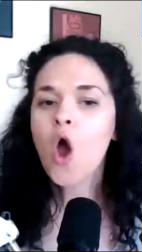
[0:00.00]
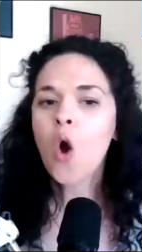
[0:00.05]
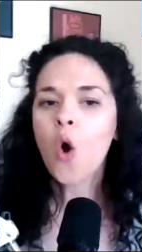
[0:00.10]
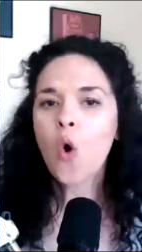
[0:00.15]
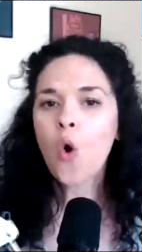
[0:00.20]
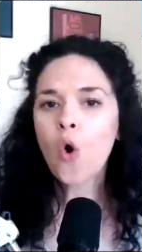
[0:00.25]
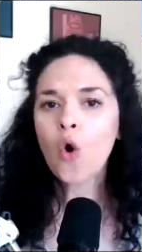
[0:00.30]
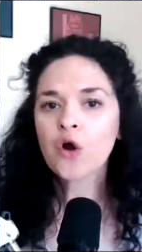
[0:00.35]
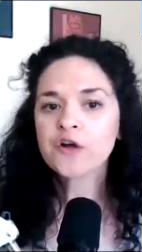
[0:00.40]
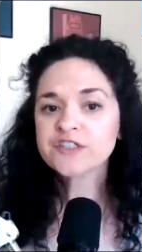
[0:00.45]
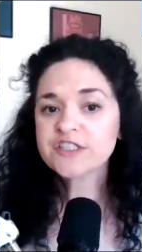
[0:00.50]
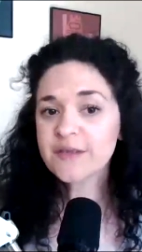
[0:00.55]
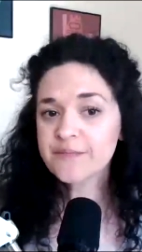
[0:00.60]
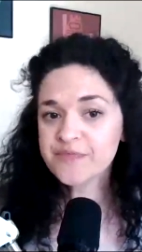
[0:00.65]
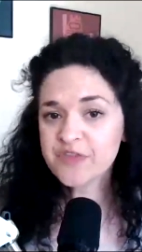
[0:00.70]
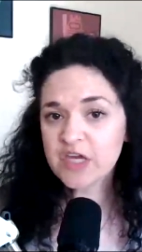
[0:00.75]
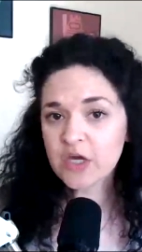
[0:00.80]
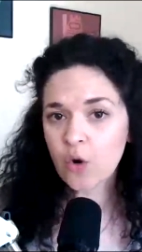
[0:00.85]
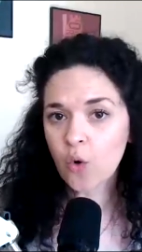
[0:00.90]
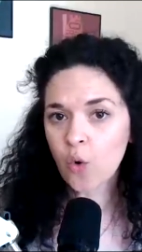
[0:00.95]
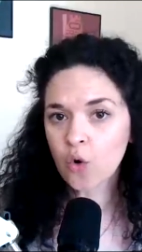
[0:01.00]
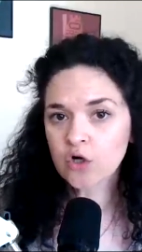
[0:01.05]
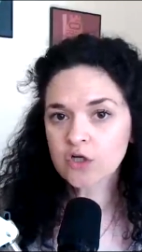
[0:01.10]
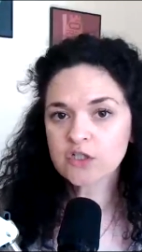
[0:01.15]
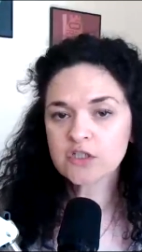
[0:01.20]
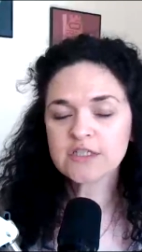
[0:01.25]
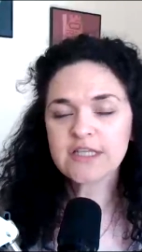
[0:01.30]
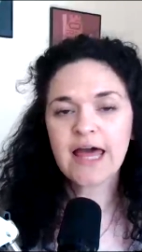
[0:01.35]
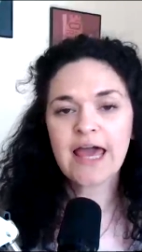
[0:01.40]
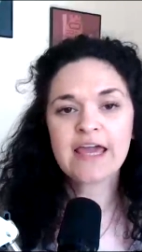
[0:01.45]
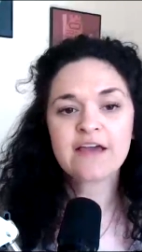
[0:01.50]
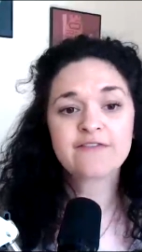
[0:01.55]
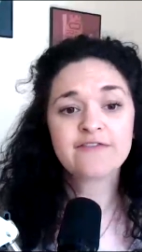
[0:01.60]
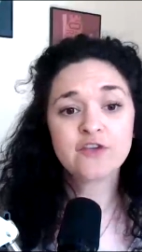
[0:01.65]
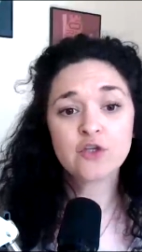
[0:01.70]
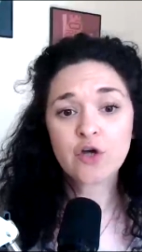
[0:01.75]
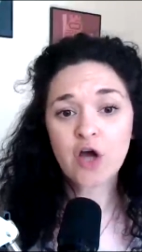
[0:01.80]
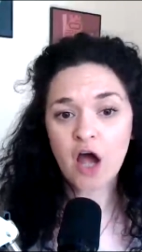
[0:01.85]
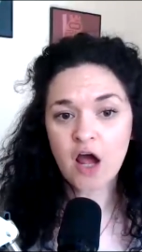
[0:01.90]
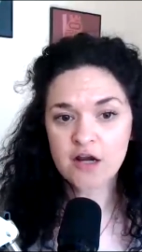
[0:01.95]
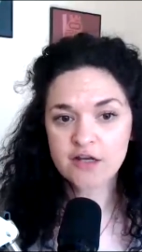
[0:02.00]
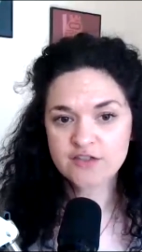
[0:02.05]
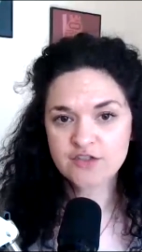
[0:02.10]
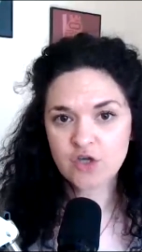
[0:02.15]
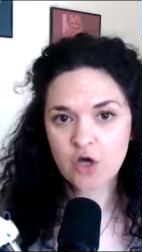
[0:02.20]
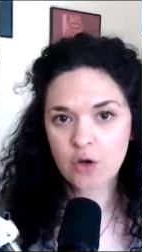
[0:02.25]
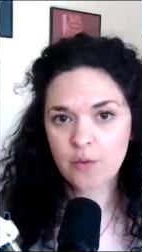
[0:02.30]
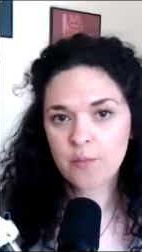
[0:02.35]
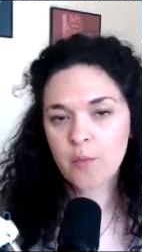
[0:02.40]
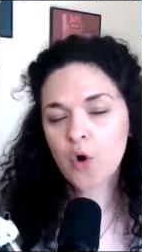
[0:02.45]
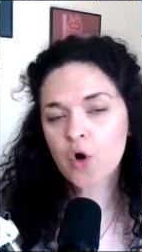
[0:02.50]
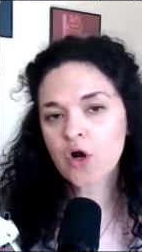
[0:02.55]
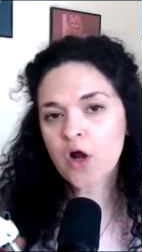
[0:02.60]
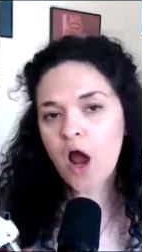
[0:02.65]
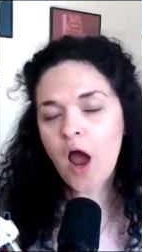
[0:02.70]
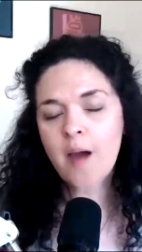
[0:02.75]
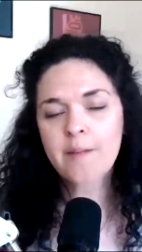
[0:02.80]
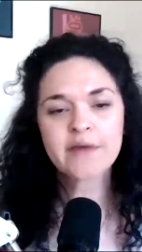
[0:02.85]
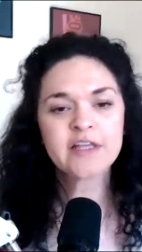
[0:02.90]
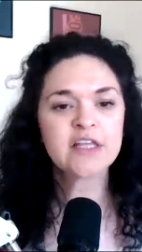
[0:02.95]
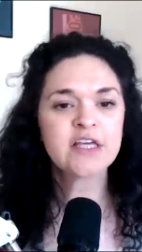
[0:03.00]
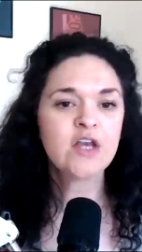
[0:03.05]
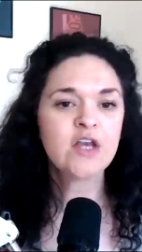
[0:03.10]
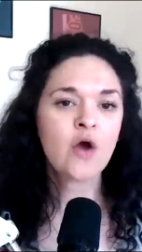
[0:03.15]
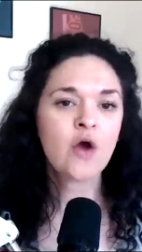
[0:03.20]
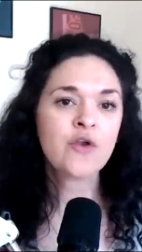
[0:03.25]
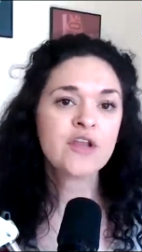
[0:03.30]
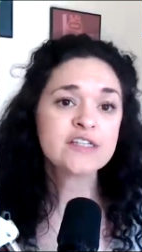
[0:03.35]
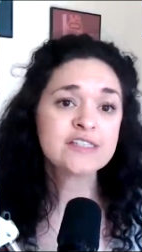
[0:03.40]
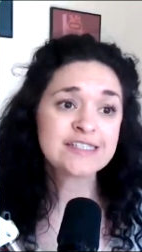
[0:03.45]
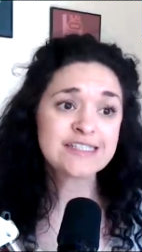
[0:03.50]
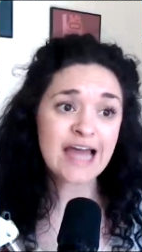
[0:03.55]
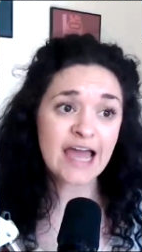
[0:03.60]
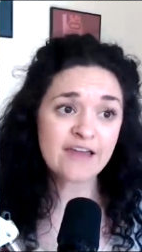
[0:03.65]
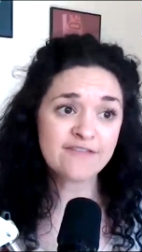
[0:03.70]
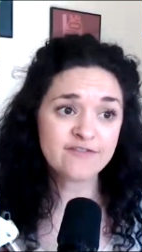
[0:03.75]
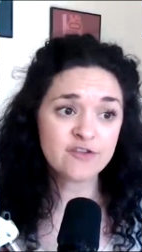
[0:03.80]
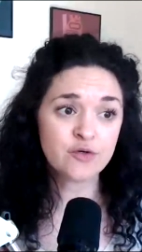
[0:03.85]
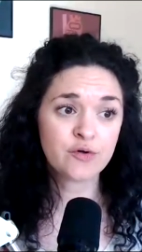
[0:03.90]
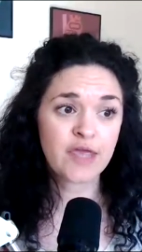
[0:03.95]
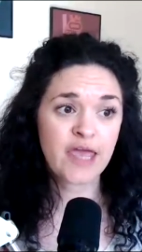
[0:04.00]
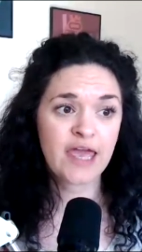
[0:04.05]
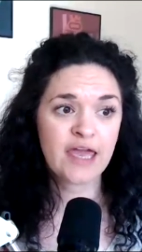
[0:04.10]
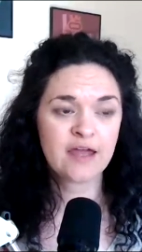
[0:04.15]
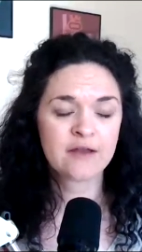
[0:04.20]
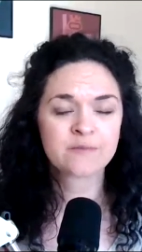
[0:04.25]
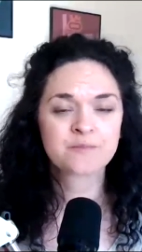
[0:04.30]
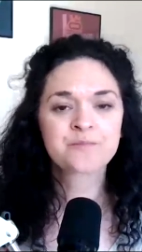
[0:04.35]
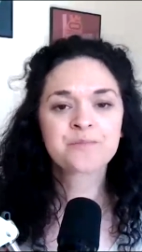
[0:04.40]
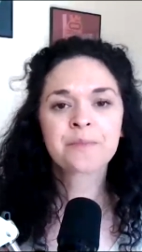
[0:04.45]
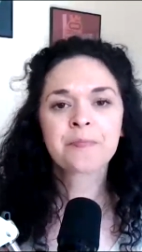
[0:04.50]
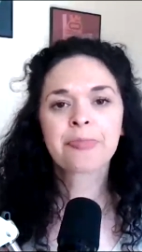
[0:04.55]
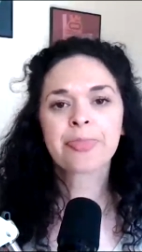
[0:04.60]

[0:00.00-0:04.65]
or something oral like fluconazole, more commonly known as Diflucan.